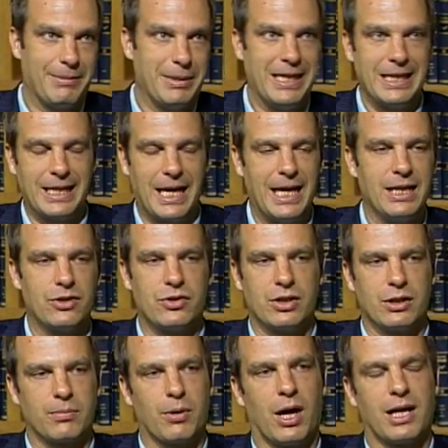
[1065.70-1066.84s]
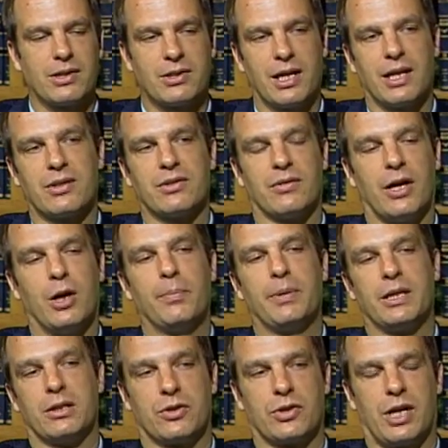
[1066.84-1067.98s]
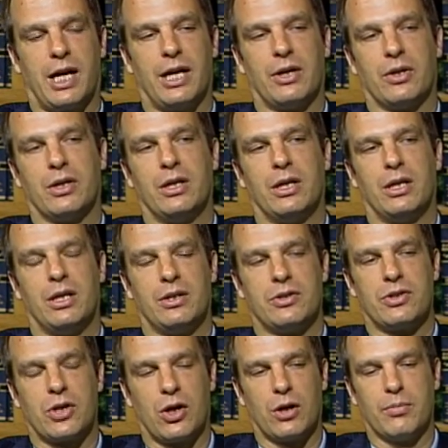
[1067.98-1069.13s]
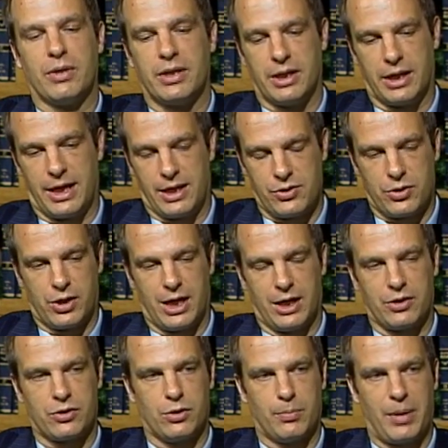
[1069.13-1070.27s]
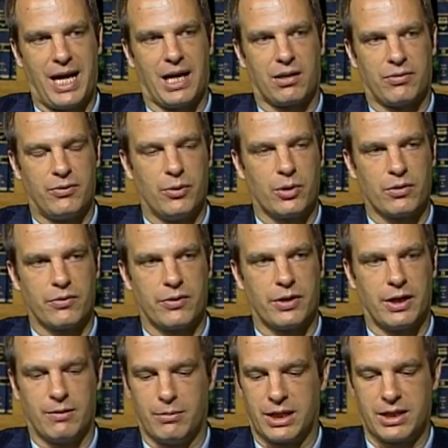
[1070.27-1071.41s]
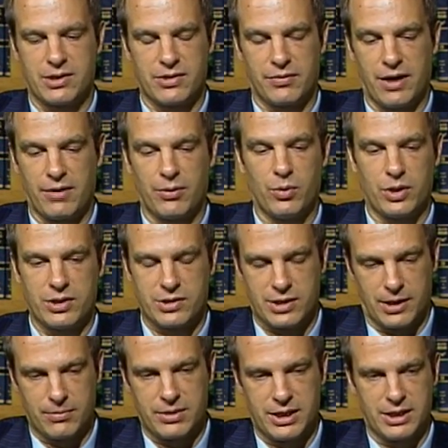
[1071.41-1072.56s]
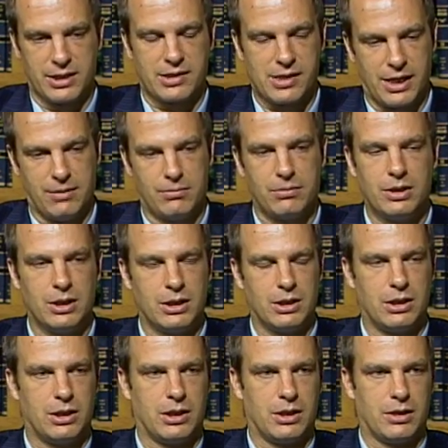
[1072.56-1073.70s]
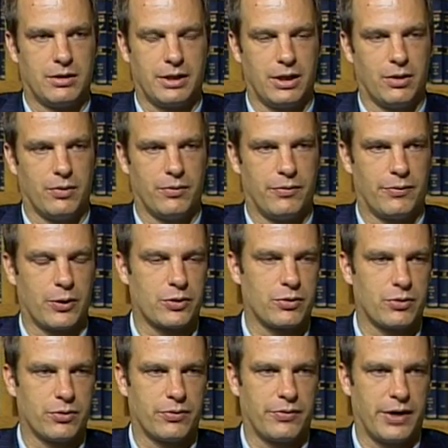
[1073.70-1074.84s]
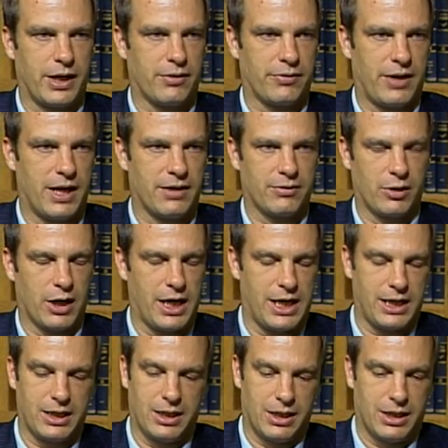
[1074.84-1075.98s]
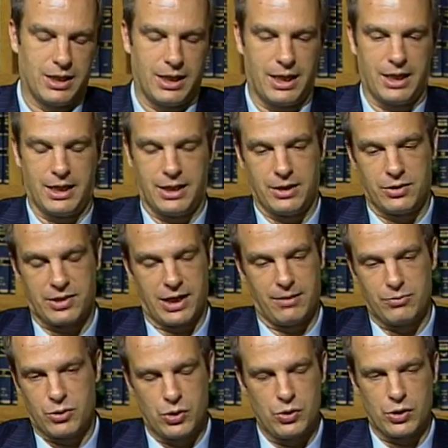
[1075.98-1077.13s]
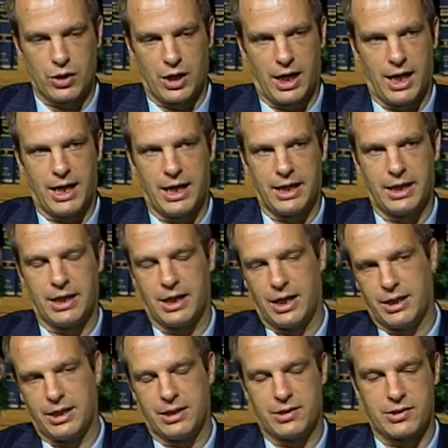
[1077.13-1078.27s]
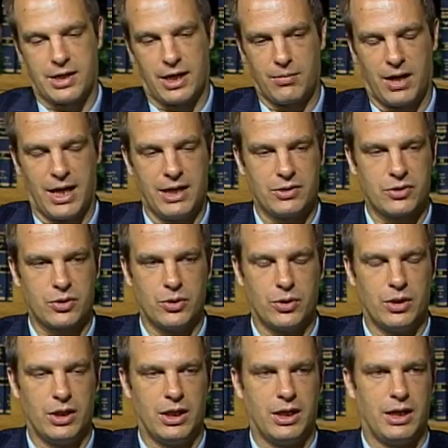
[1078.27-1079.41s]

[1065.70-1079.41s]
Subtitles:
be engaged in the process of helping their child determine the educational path forward for them. Because if everyone's dumped in the same, first through 5th grade, and then the same junior high, and then the same high school,